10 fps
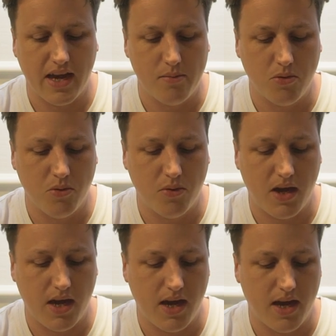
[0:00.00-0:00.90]
cable,
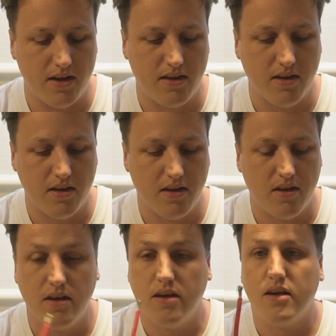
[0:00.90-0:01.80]
and
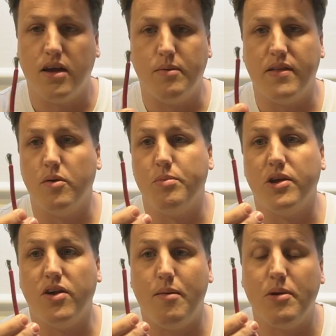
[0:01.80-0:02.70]
I mean, that would be
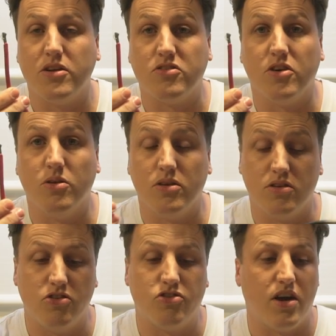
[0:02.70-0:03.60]
a nightmare to
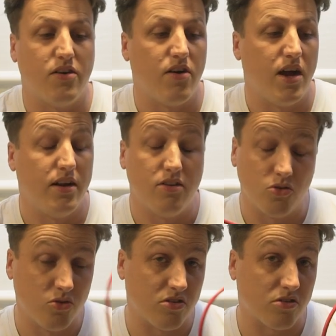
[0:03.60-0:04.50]
solder, to try and run.
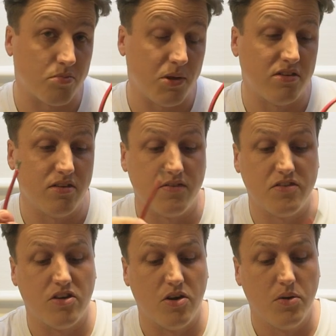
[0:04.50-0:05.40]
It's also expensive.
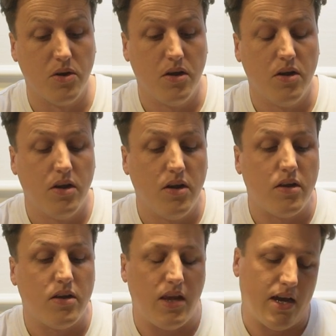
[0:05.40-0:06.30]
So
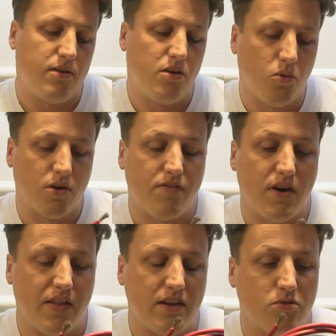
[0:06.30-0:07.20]
Yeah, you want to
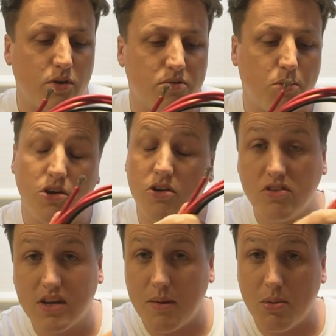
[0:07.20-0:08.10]
find that sweet spot.
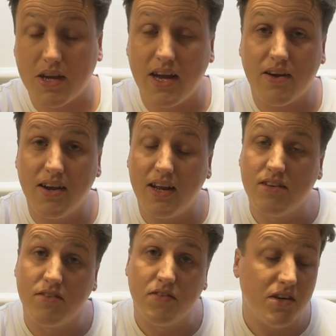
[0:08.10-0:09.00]
Use a couple of
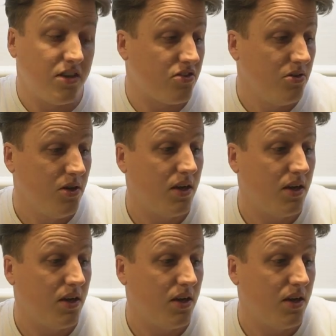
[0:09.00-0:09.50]
calculators if you need to,